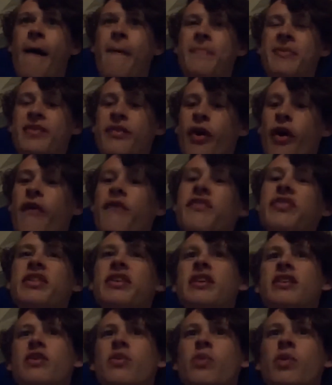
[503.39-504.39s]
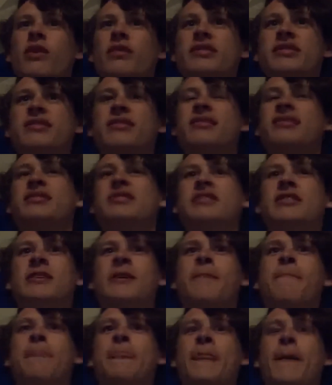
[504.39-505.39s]
So hopefully you will still
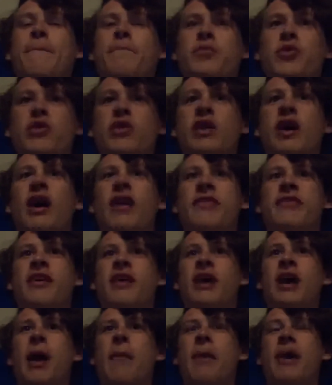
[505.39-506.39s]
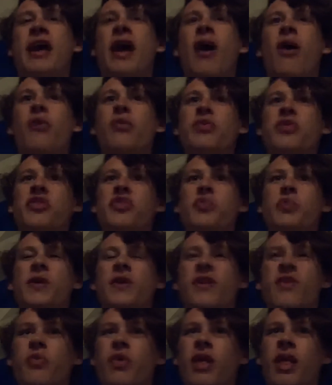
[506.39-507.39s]
see new content coming out those
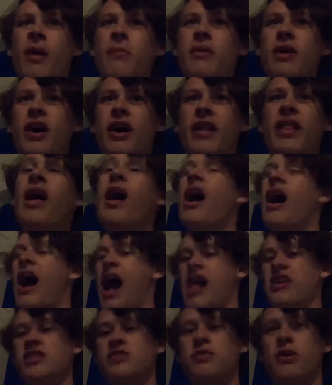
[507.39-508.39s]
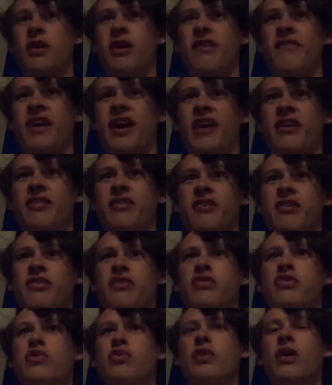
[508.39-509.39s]
weeks while I'm gone. I just won't have access
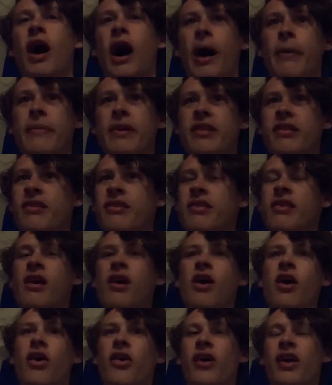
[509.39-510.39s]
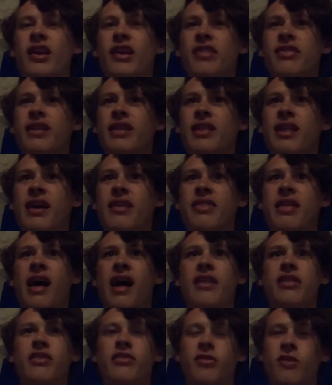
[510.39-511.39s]
to comments or anything like
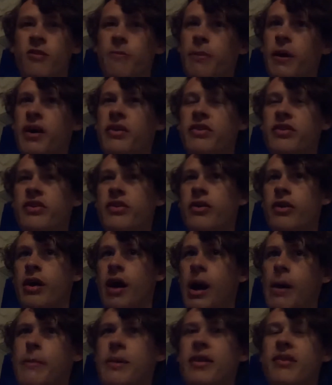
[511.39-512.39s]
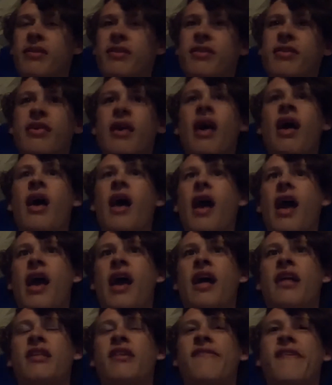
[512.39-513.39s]
that to respond to your comments.
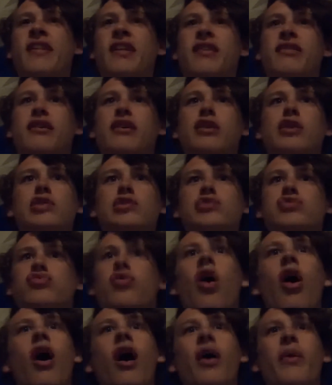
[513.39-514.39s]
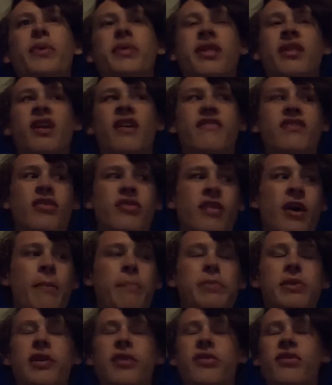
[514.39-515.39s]
And if anything goes wrong with any of those
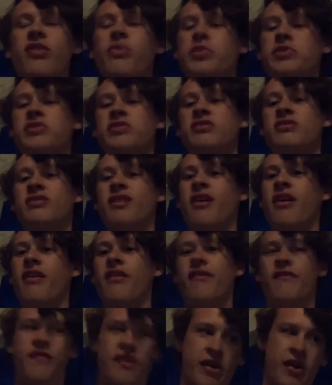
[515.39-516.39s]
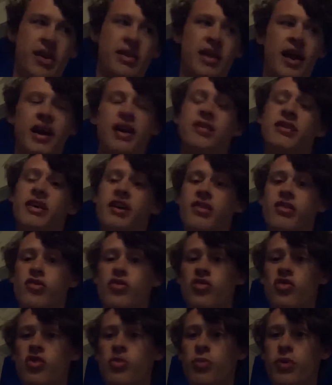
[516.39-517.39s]
uploads, which is very likely, it's
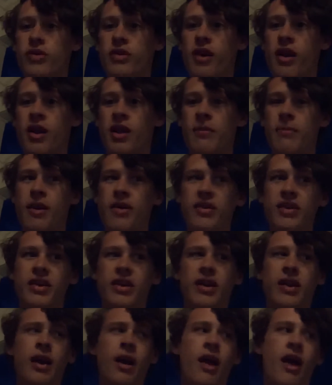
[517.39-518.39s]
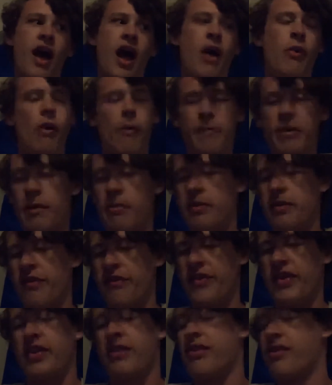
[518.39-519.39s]
YouTube we're talking about here, I won't be able to
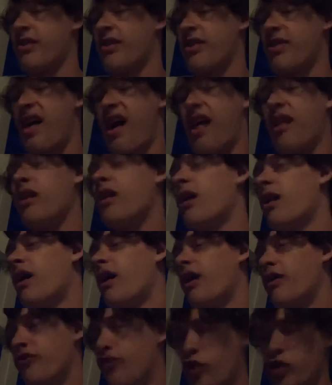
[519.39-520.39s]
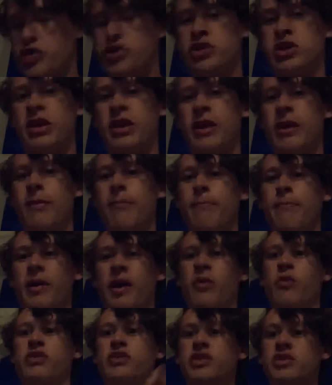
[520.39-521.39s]
fix that, unfortunately.
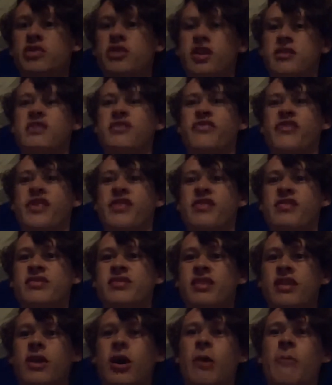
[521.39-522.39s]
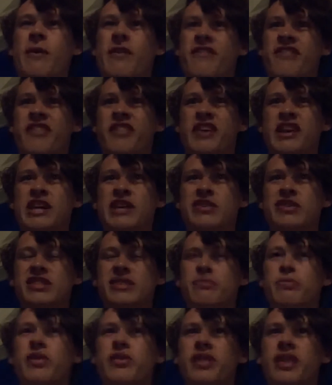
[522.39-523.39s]
But we'll just cross our fingers and hope everything goes
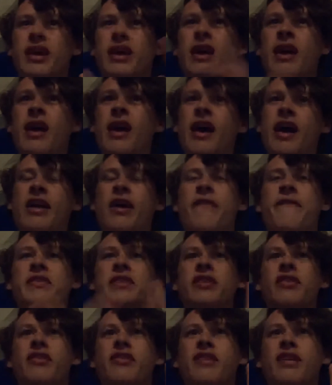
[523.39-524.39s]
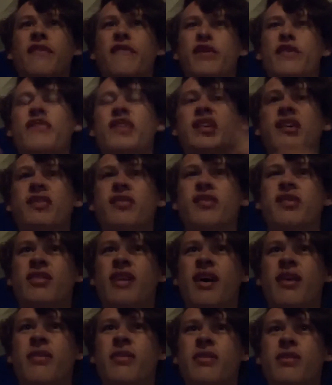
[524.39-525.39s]
smoothly, and hopefully you'll see a few videos
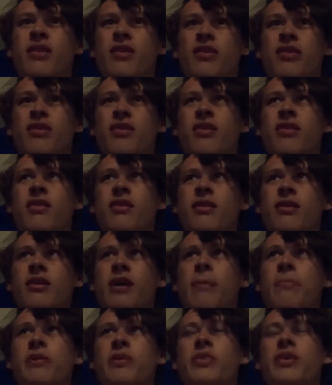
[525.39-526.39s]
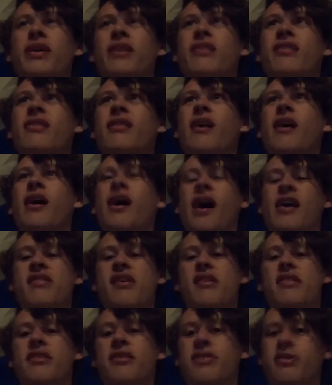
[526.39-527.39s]
those couple of weeks, and
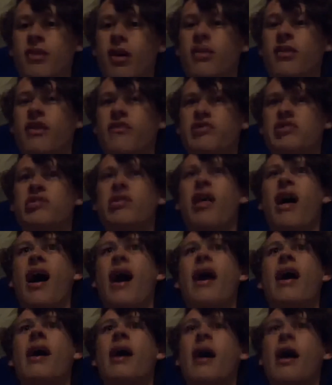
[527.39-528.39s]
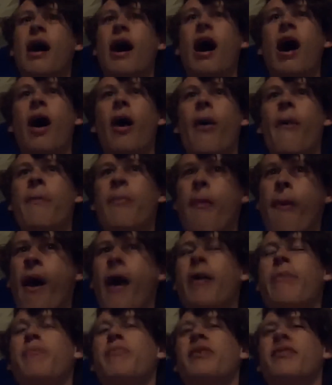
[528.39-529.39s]
then start of July, I'll be
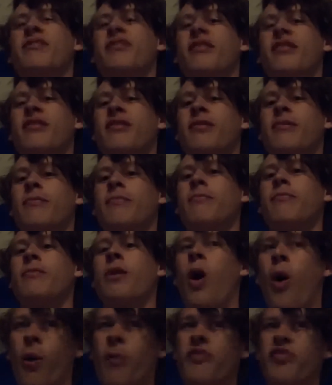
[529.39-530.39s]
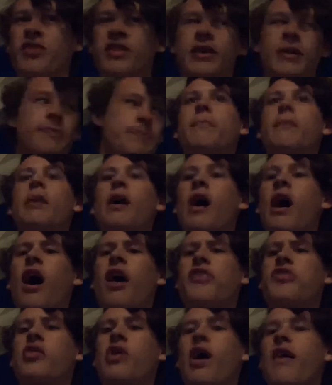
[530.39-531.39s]
back in business, hopefully.
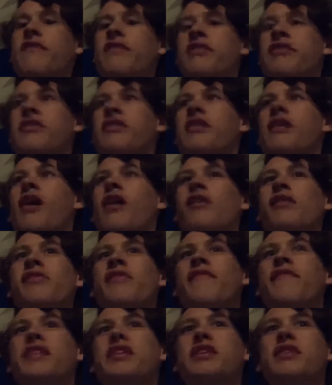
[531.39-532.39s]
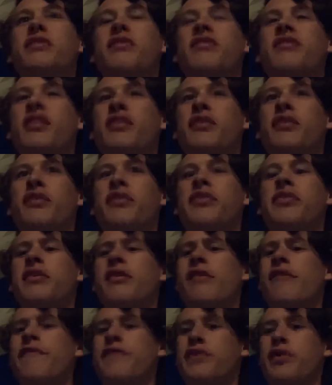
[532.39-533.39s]
Also, obviously, all of the videos that you'll
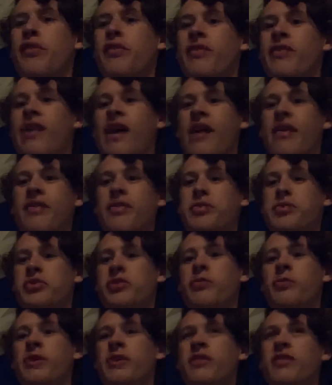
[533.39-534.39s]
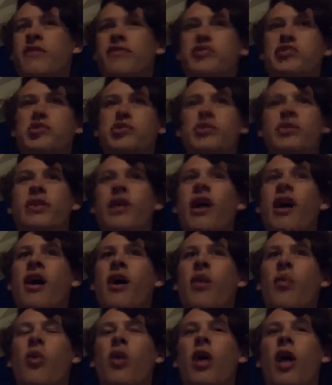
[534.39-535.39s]
see for those last 3 weeks of June
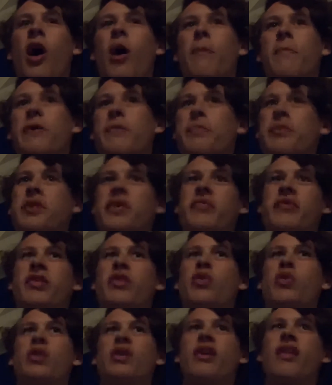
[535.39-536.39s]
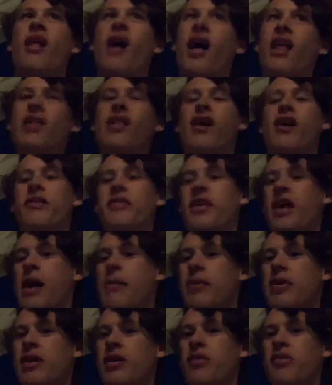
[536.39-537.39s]
will all be pre-recorded a long
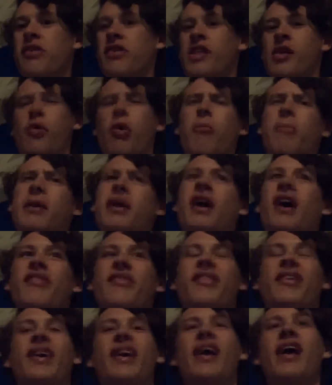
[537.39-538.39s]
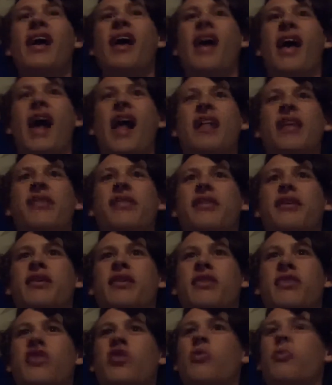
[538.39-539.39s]
time ago, so they won't be covering
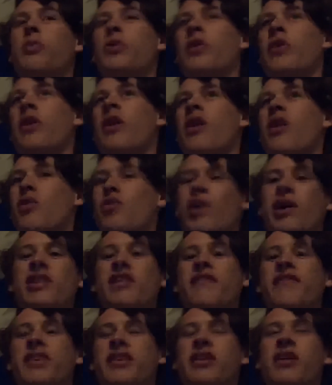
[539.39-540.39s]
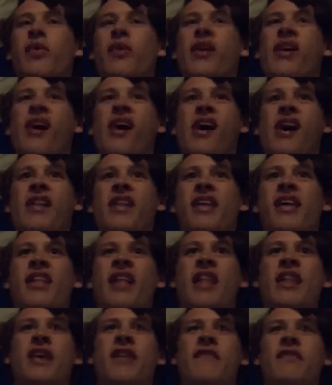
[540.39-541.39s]
anything super relevant going on in
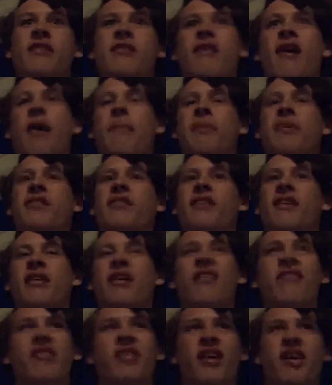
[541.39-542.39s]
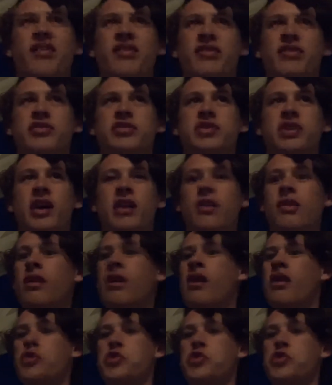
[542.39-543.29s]
any of the topics I cover on this channel.